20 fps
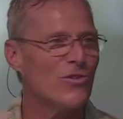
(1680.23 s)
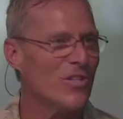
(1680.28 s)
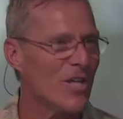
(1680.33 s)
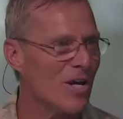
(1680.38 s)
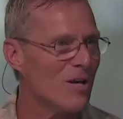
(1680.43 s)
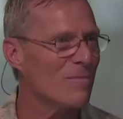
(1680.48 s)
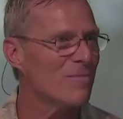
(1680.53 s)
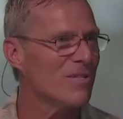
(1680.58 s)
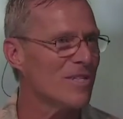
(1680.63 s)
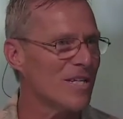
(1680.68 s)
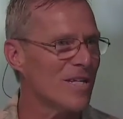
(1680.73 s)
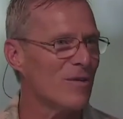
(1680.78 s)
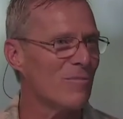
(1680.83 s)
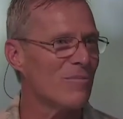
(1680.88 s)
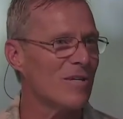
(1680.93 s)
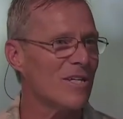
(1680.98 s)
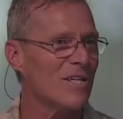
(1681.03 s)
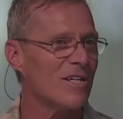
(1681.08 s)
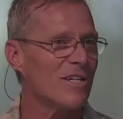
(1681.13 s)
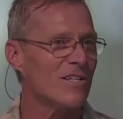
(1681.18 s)
comes in
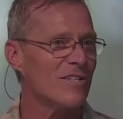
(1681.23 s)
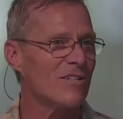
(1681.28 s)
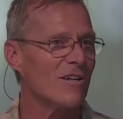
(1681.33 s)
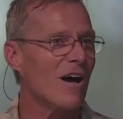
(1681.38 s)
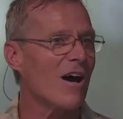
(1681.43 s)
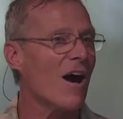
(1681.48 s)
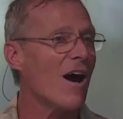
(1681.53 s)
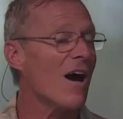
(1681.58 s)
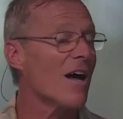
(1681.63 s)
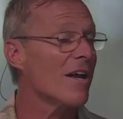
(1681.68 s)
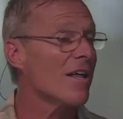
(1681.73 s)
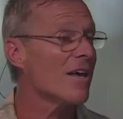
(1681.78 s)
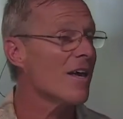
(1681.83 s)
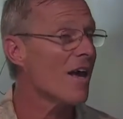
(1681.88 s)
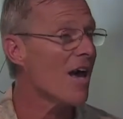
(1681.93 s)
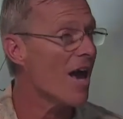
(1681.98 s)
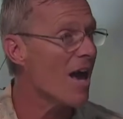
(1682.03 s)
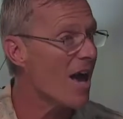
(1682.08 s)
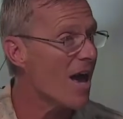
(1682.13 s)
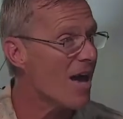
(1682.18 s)
because God
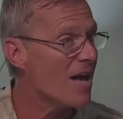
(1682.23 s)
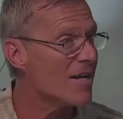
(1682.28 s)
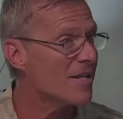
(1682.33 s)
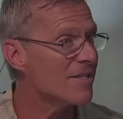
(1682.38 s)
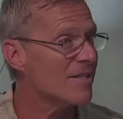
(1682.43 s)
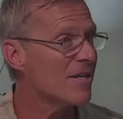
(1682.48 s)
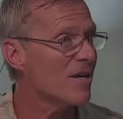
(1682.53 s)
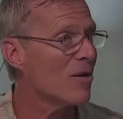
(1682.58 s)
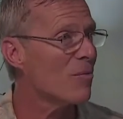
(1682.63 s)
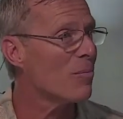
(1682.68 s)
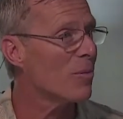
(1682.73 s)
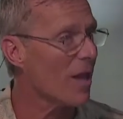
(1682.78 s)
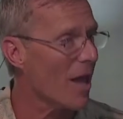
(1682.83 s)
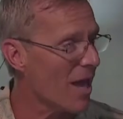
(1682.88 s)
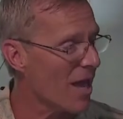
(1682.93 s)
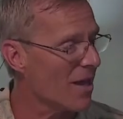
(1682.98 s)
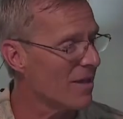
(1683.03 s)
has a plan.